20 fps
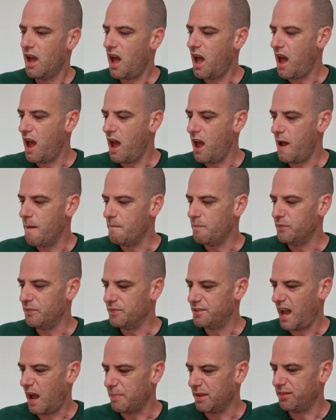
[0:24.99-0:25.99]

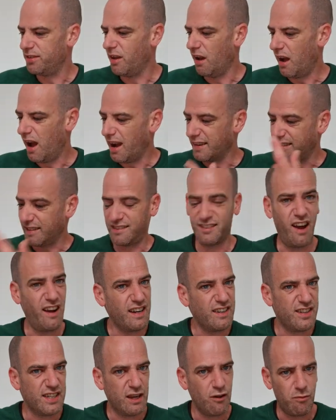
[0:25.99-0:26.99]
Tabitha. I
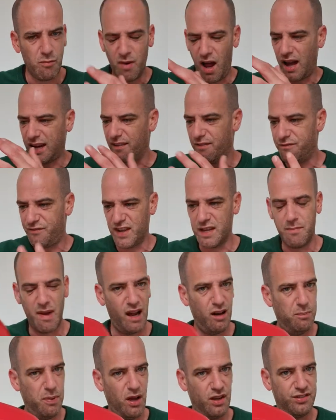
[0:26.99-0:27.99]
decided to give him like a
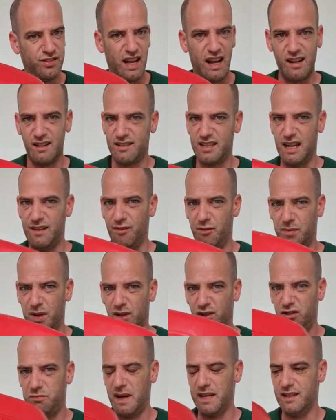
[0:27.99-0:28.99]
female personality if I'm going
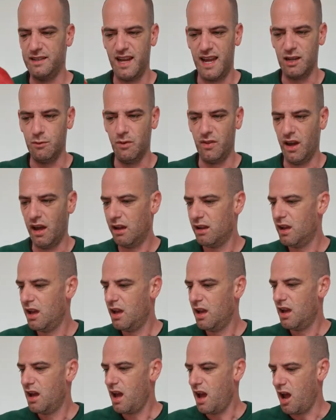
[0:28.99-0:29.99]
to spend a day with her.
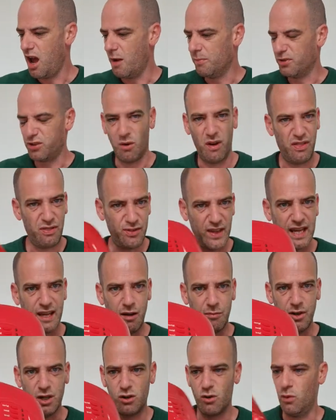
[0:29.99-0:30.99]
So I think
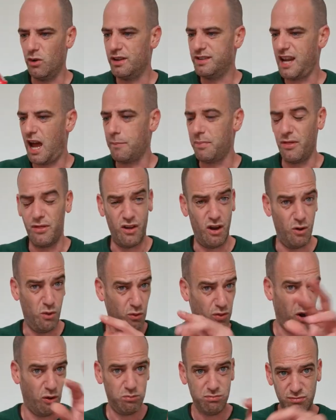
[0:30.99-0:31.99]
I'm going to call her Tabitha,
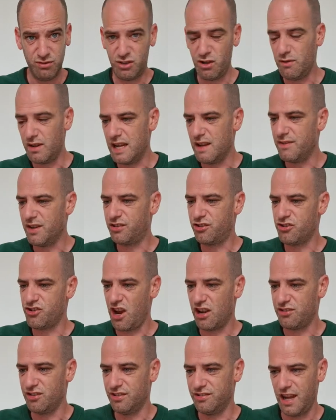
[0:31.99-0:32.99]
although do leave your
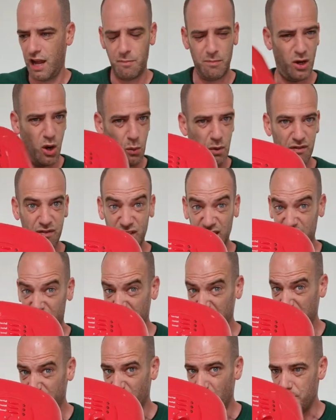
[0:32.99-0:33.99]
suggestions down below if you can
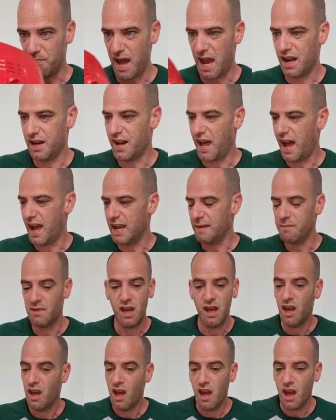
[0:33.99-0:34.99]
think of a better name.
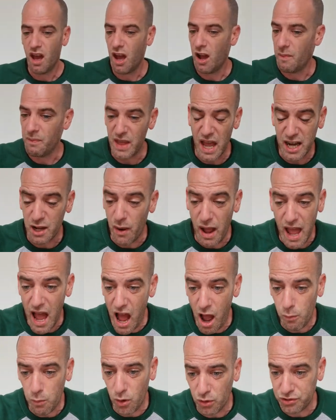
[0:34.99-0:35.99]
Anyway,
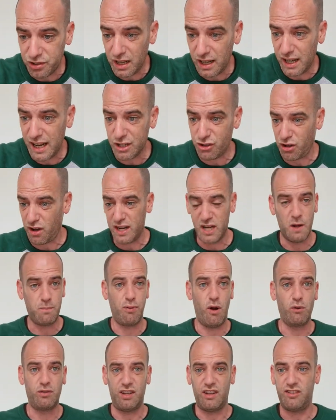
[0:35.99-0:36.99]
I was literally in the
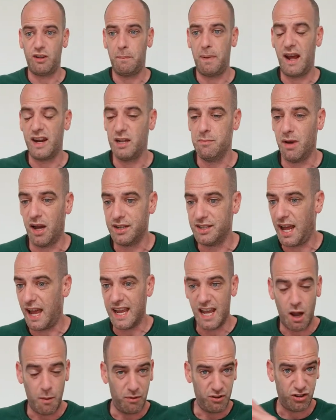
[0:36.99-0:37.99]
process of planning my
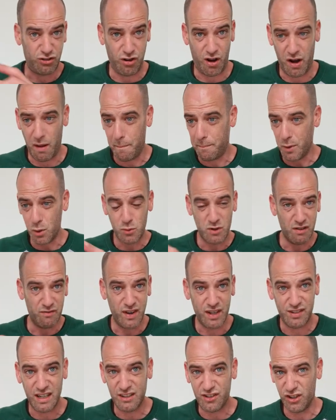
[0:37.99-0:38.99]
day. I was trying to book a
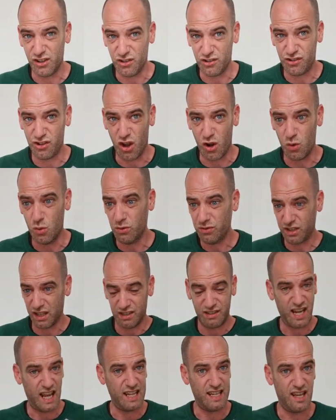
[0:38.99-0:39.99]
visit to the zoo. I was going
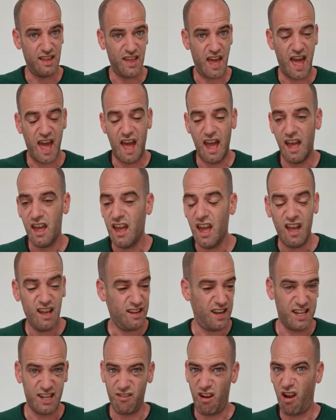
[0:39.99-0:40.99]
to take her there,
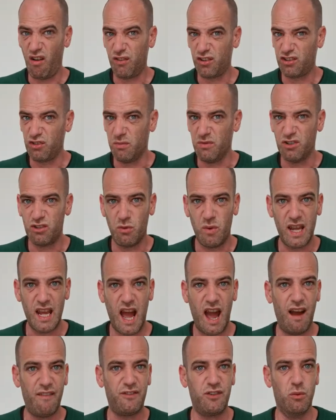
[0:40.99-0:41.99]
take her out for something to eat
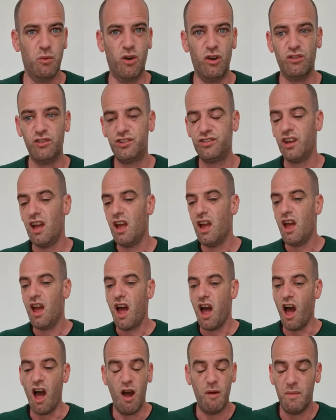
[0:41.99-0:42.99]
afterwards.
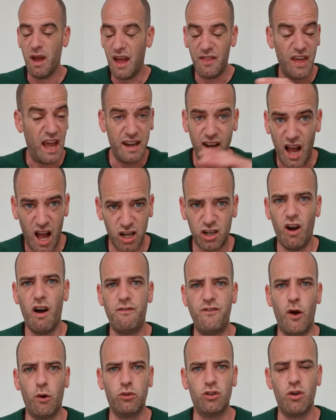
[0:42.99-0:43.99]
And then I got
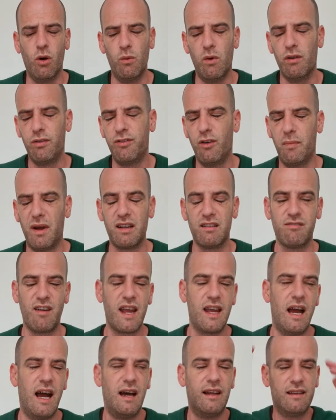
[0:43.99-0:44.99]
a phone call from my
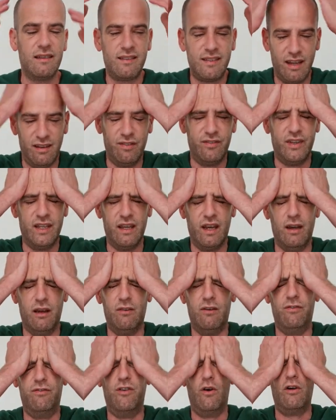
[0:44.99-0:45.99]
great aunt Sylvia,
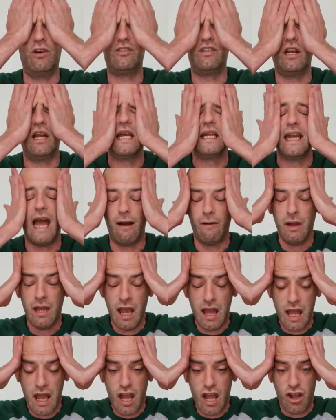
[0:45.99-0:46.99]
unfortunately. Now,
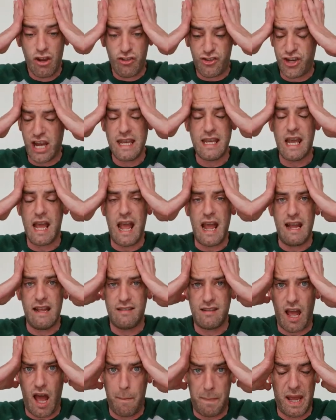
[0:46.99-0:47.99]
she
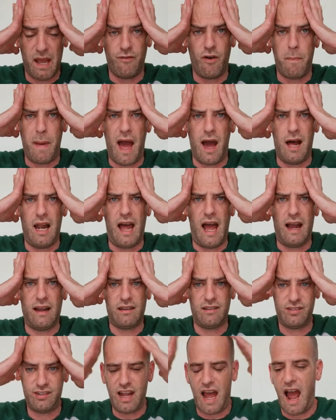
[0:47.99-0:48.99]
is a bit of a battle
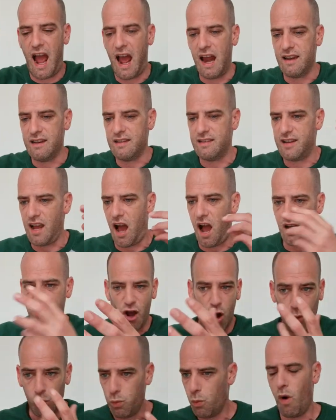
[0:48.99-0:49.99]
axe, and I
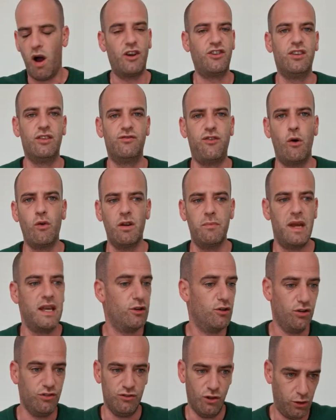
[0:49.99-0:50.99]
know why she's phoning me,
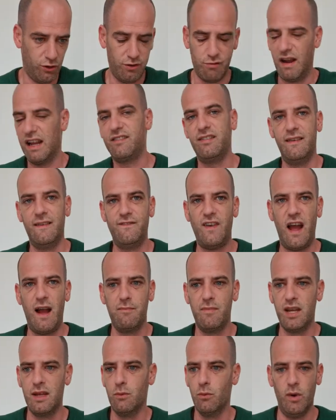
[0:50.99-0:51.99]
because none of the rest of the
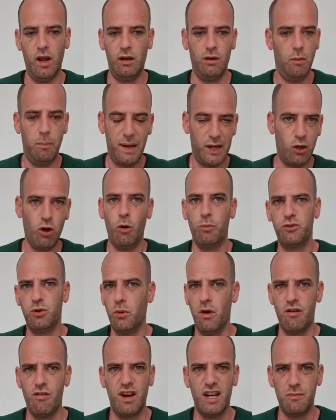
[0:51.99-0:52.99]
family will pick up to
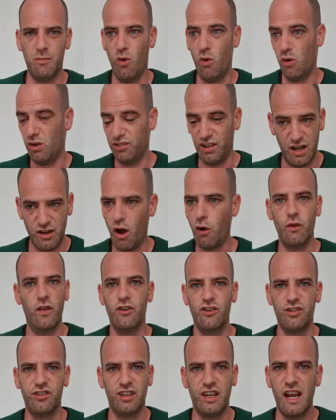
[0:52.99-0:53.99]
her anymore, because they know they're
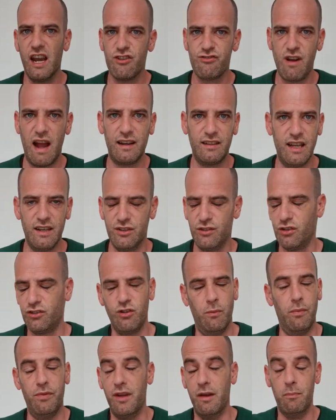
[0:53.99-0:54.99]
just going to get dragged into
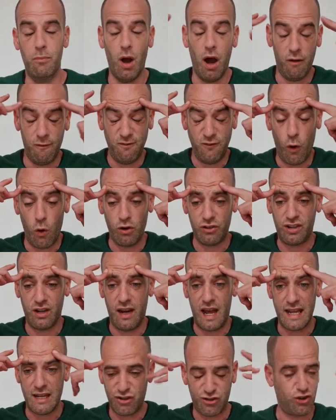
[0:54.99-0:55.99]
something. But
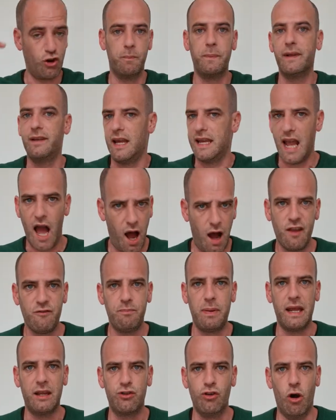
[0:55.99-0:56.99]
unfortunately, stupidly, I've
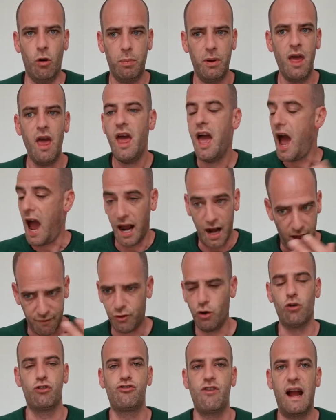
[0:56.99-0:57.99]
picked up, and I've
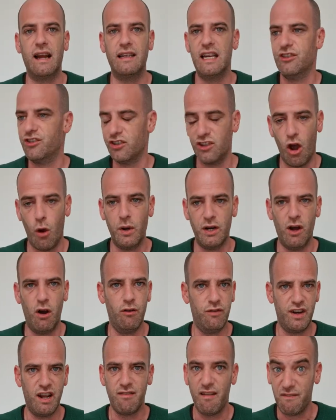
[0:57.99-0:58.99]
got dragged into going
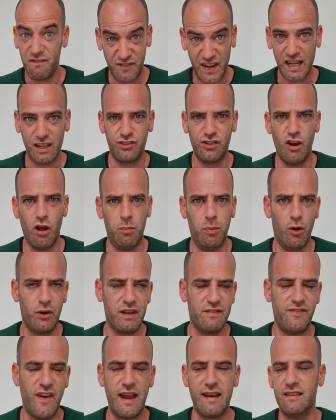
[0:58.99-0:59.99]
over there and fixing her
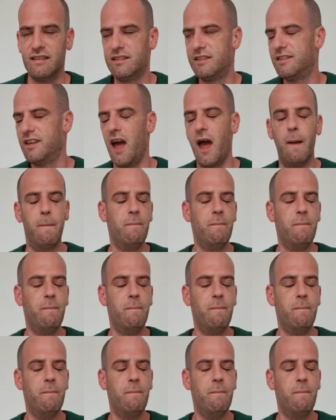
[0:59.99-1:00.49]
bloody fence.